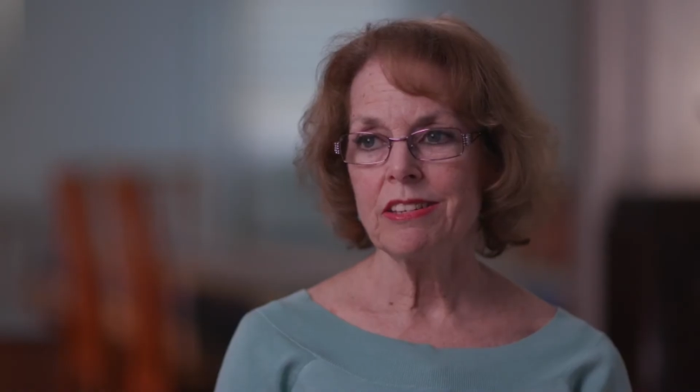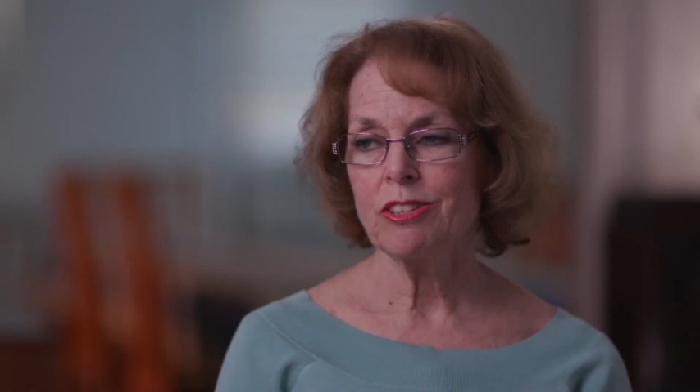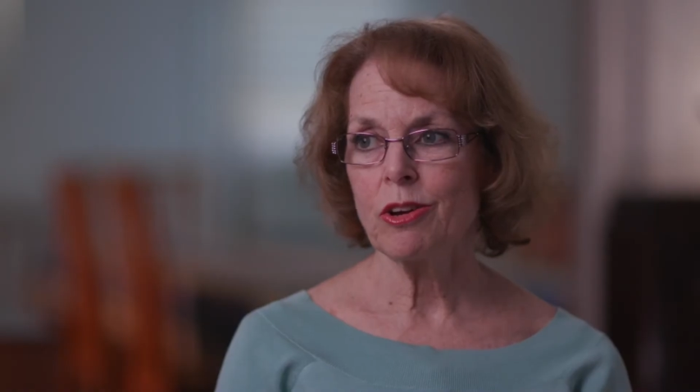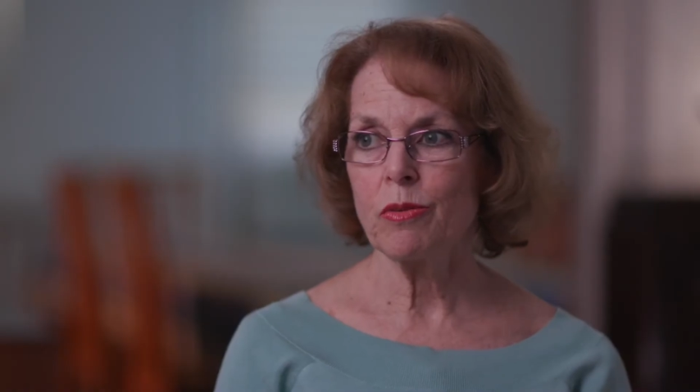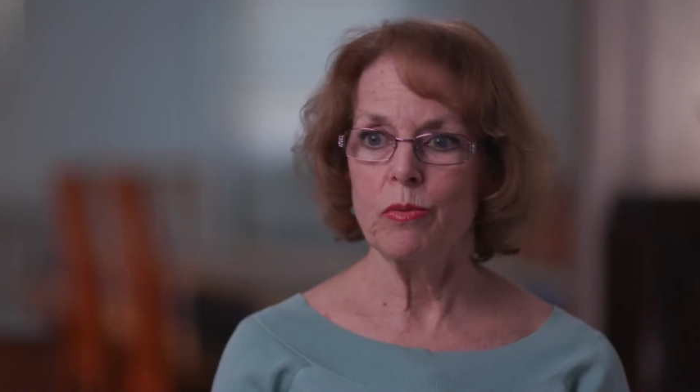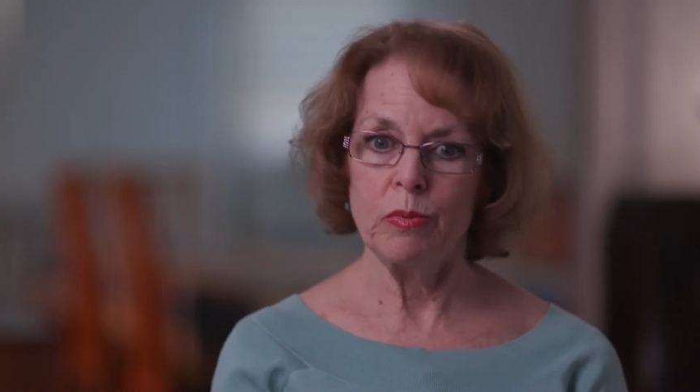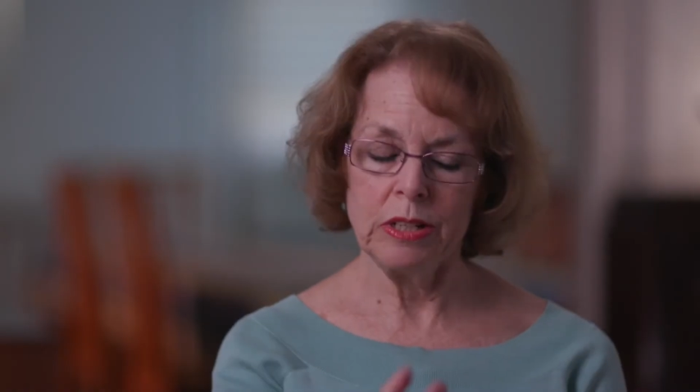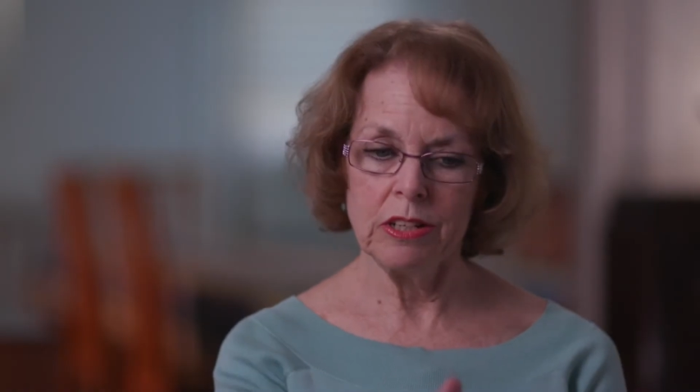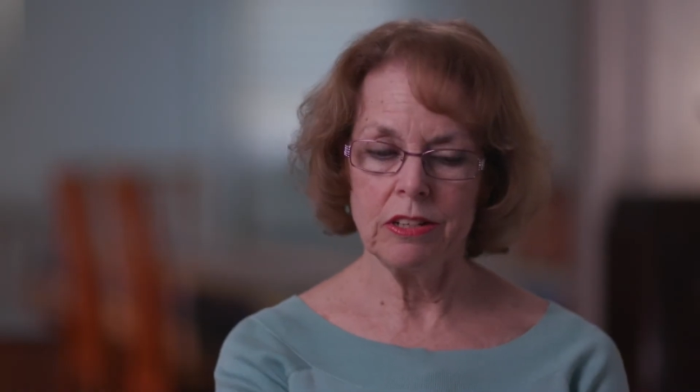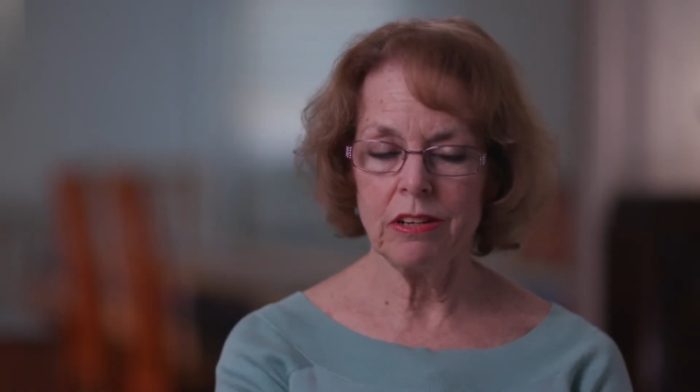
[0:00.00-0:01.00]
So we
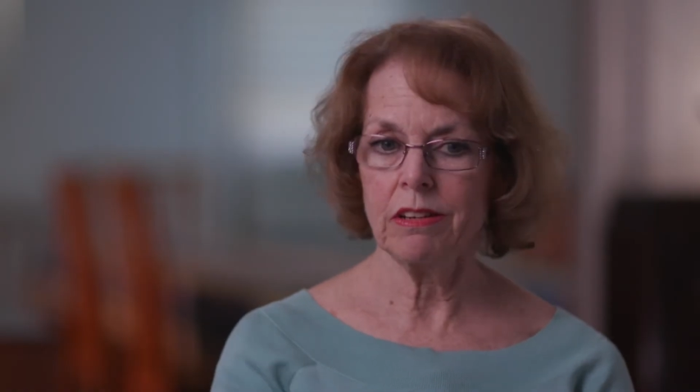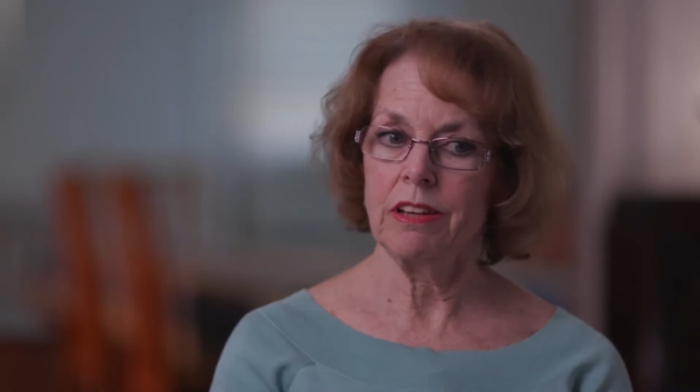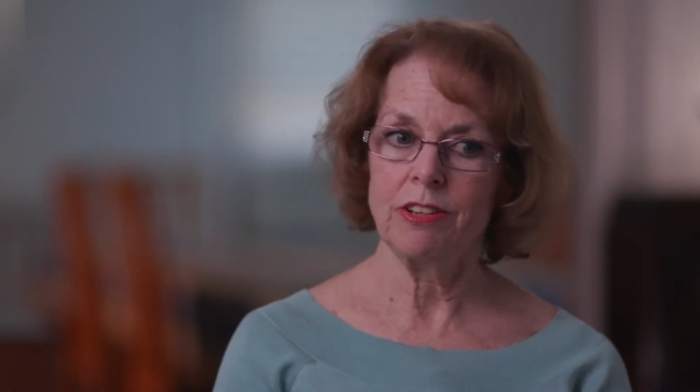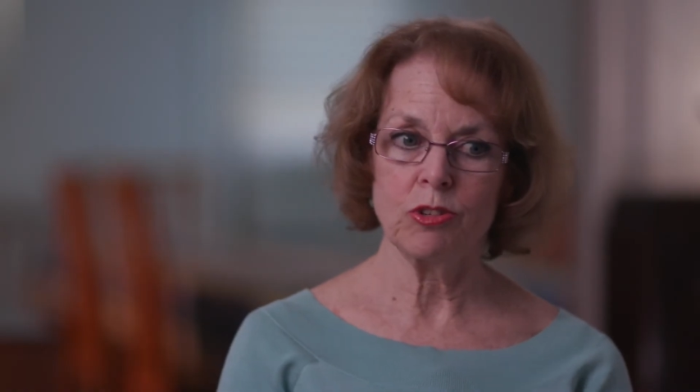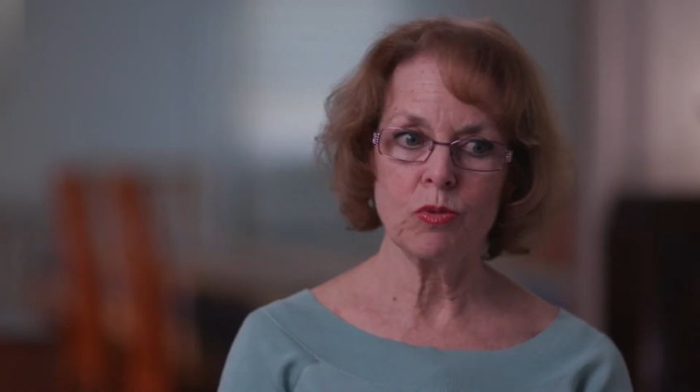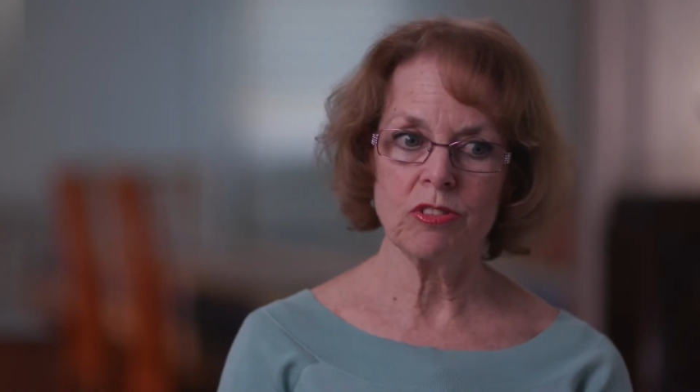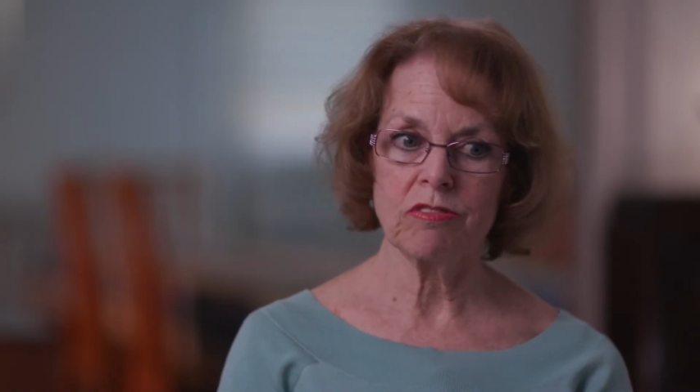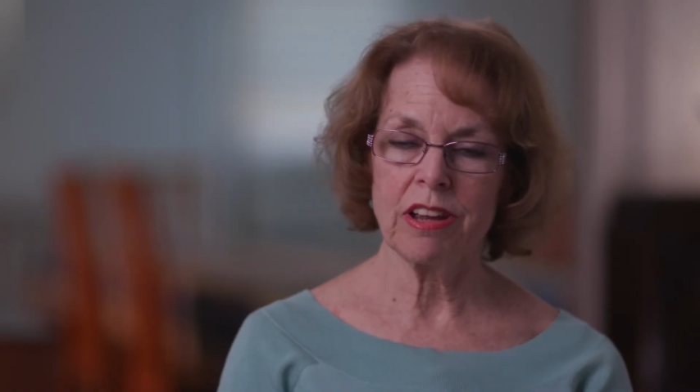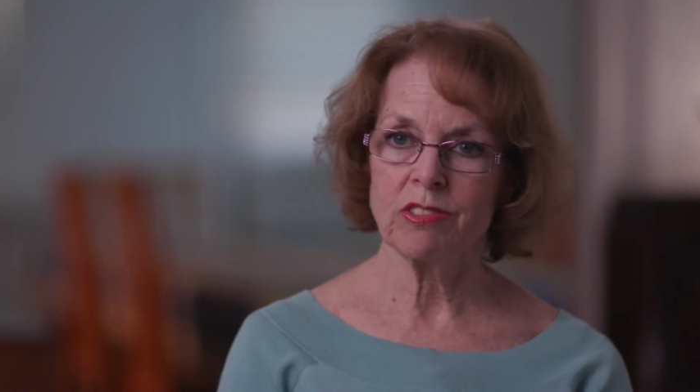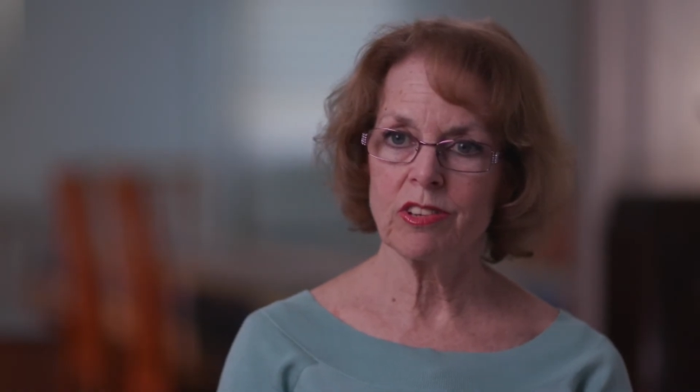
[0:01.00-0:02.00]
did a Schwartz
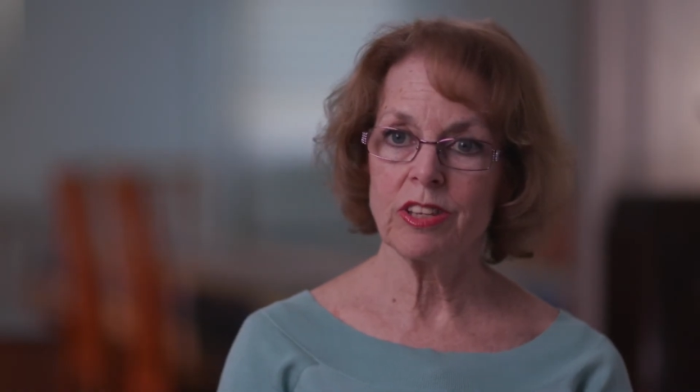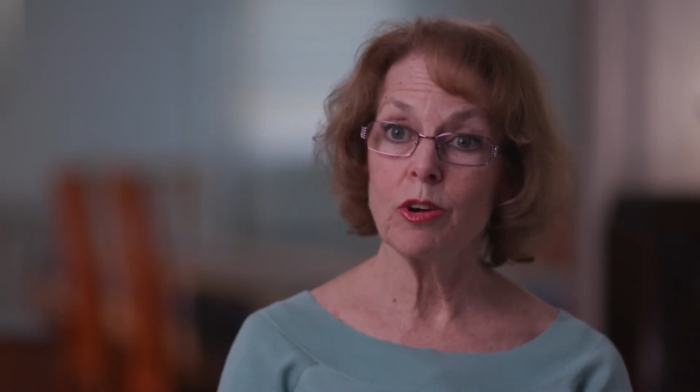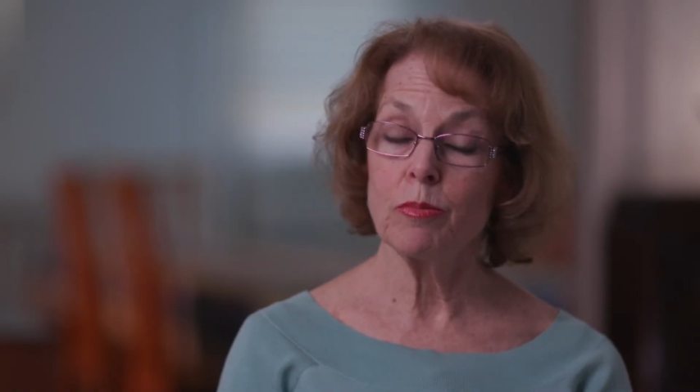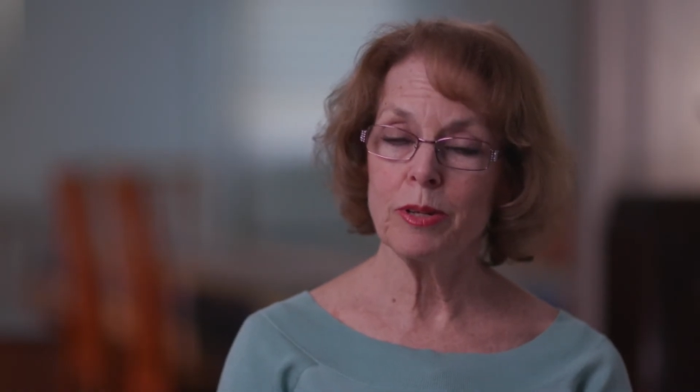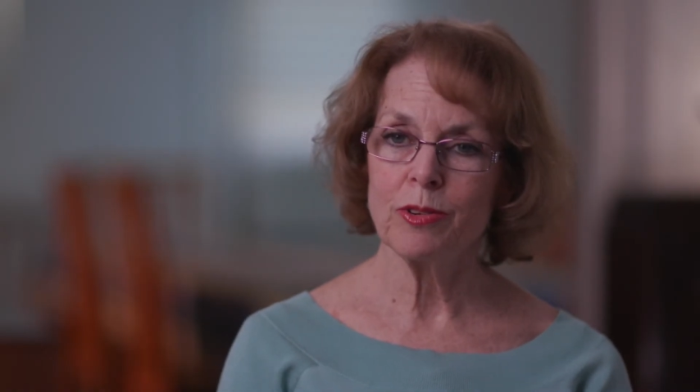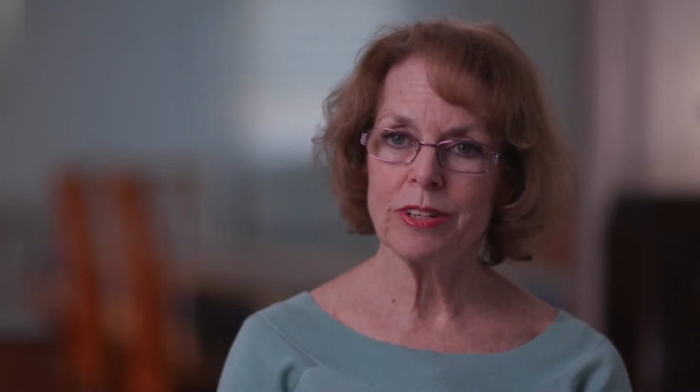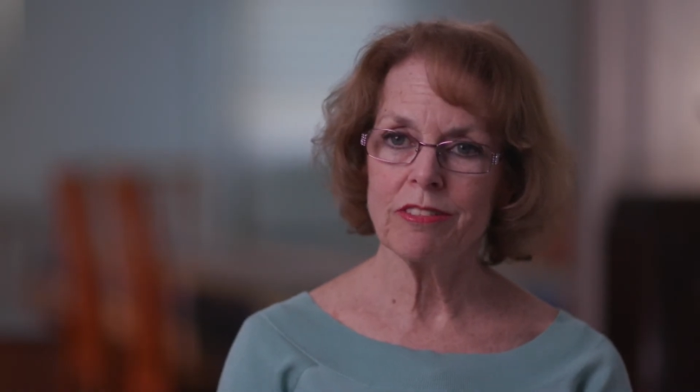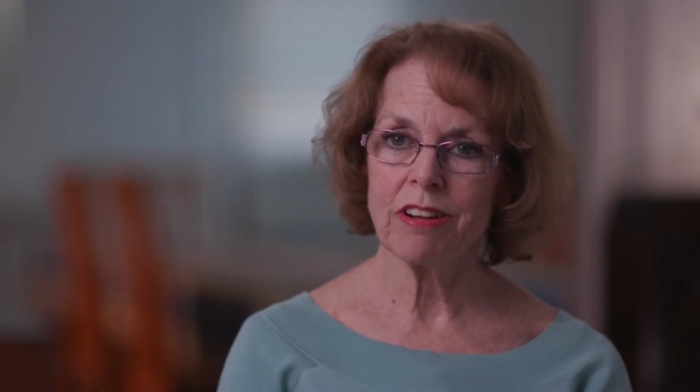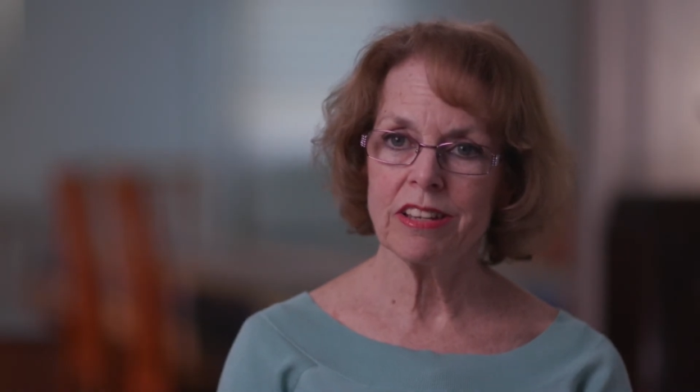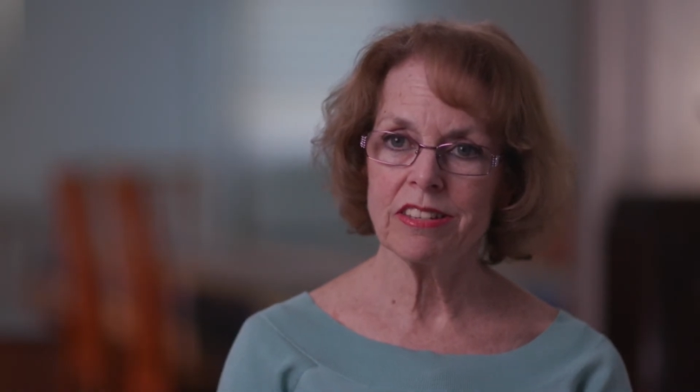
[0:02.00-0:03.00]
Rounds on the opioid
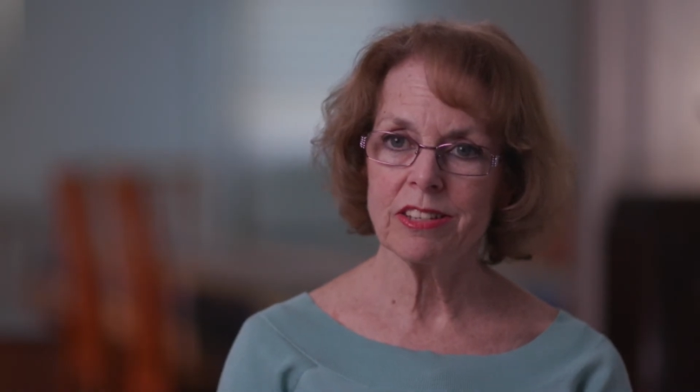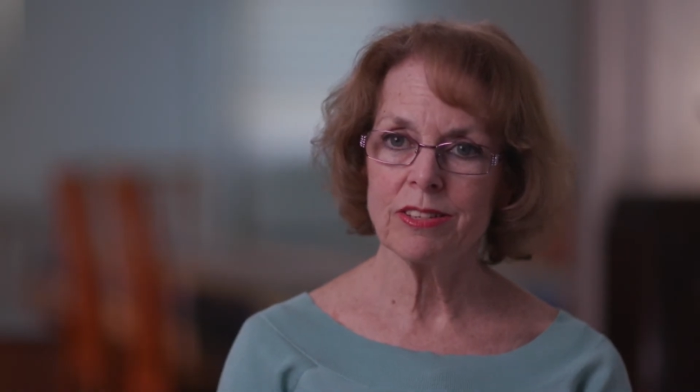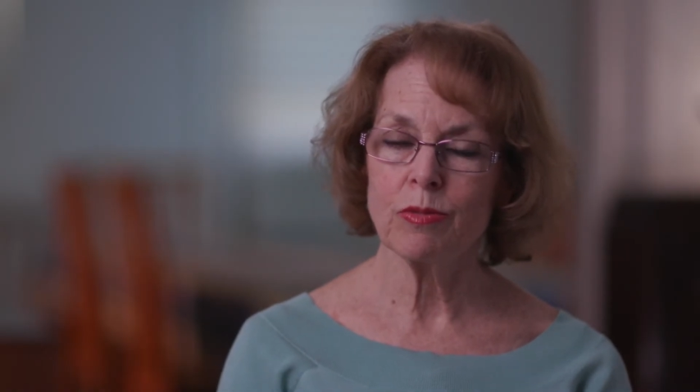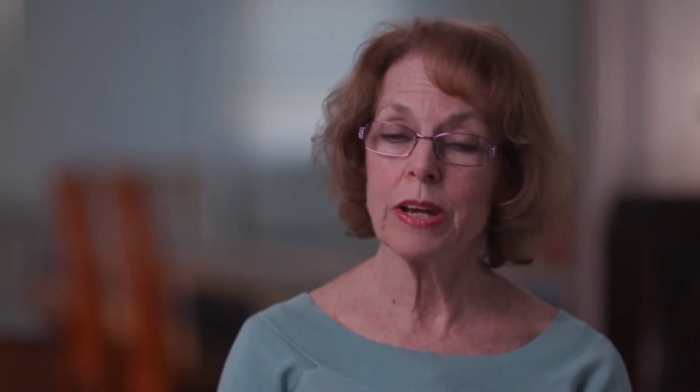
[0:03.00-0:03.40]
crisis,